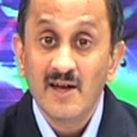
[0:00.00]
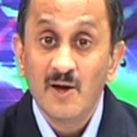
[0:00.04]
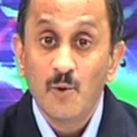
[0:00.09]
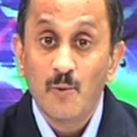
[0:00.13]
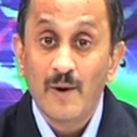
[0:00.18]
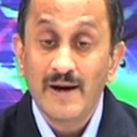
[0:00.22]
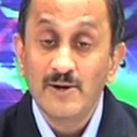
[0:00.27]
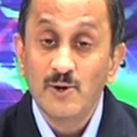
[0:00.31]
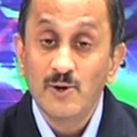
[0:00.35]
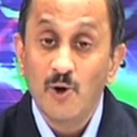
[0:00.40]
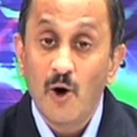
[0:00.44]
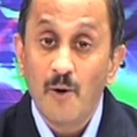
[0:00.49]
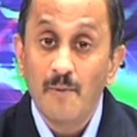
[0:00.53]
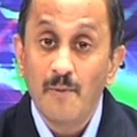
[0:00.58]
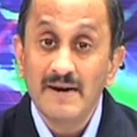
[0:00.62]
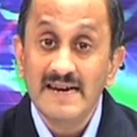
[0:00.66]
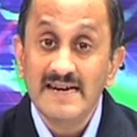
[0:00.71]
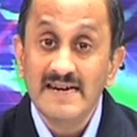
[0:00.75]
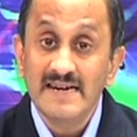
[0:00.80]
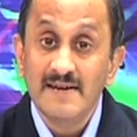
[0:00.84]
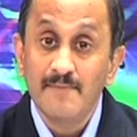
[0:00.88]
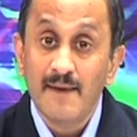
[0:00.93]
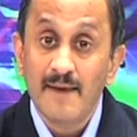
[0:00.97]
one
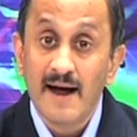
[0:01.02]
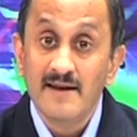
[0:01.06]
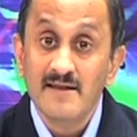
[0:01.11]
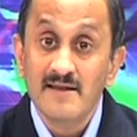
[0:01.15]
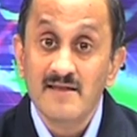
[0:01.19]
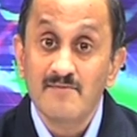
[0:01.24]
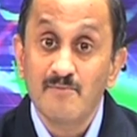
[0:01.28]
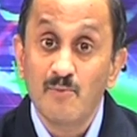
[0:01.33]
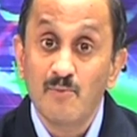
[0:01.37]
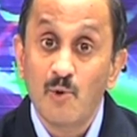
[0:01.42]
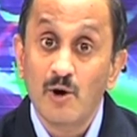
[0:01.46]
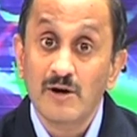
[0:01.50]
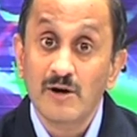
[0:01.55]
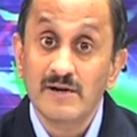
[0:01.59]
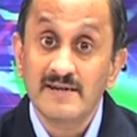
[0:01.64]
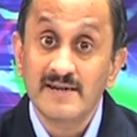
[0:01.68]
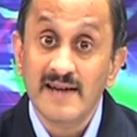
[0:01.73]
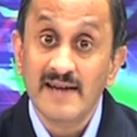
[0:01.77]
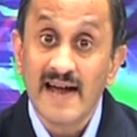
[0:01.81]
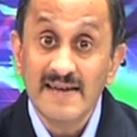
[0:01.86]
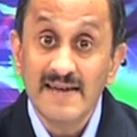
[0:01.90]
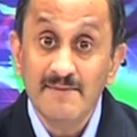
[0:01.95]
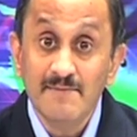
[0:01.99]
normally demands more
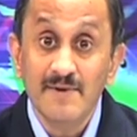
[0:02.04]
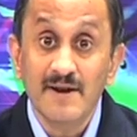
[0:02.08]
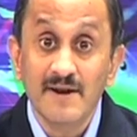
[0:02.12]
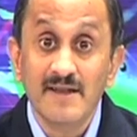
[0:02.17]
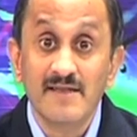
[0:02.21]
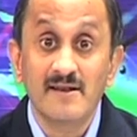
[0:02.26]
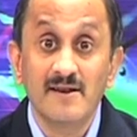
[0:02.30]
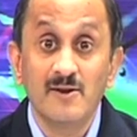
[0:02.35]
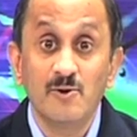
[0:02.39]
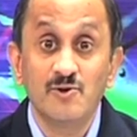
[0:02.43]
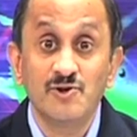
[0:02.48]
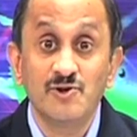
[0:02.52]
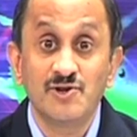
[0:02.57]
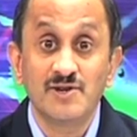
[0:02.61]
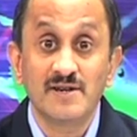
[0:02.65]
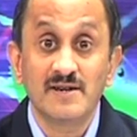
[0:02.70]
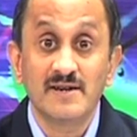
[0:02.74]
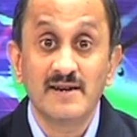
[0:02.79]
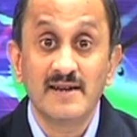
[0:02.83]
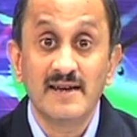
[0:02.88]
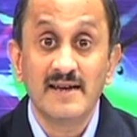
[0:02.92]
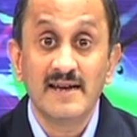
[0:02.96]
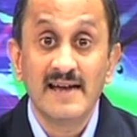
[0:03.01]
time
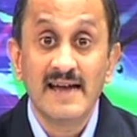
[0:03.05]
resolution